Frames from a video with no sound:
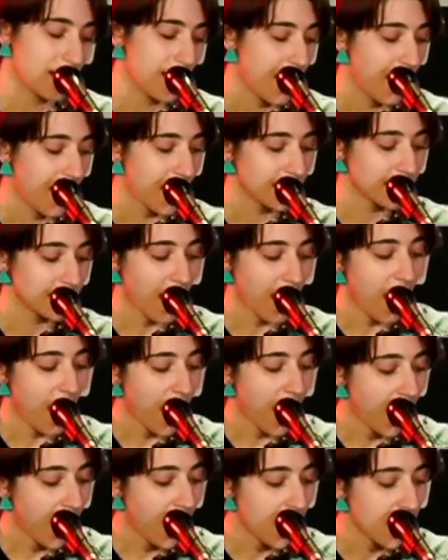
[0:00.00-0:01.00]
and
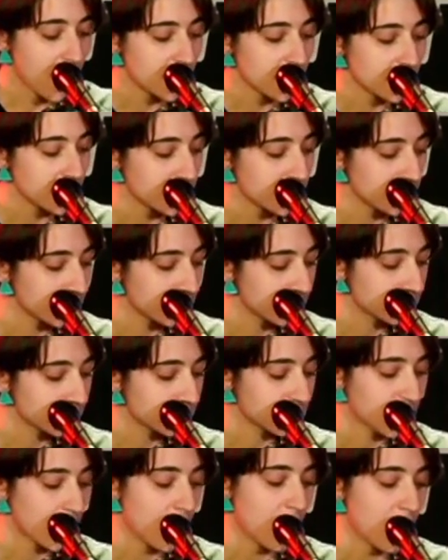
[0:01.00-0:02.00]
Anna's
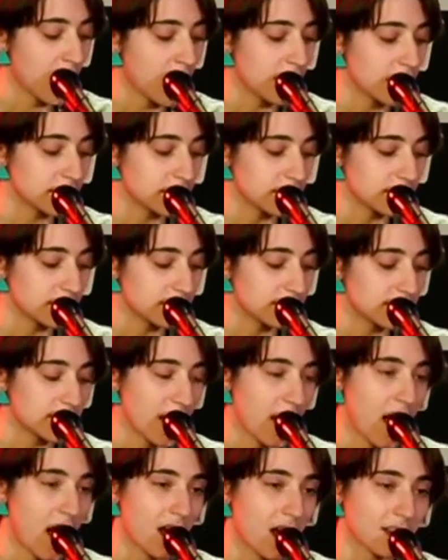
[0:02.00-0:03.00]
not a
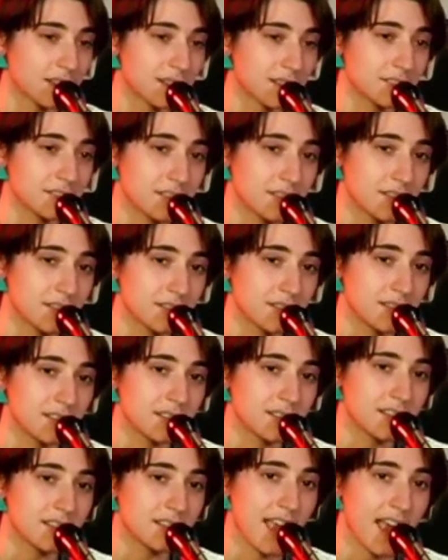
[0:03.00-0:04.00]
doctor
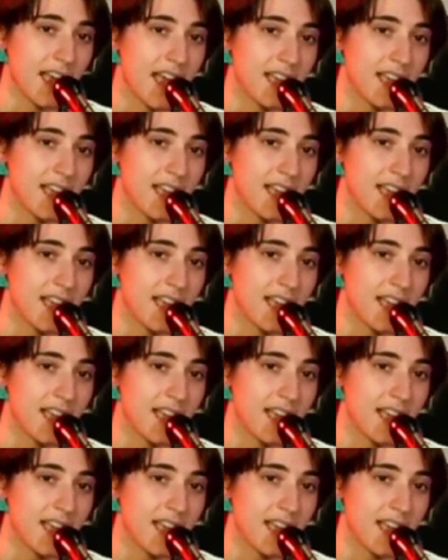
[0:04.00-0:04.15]
yet,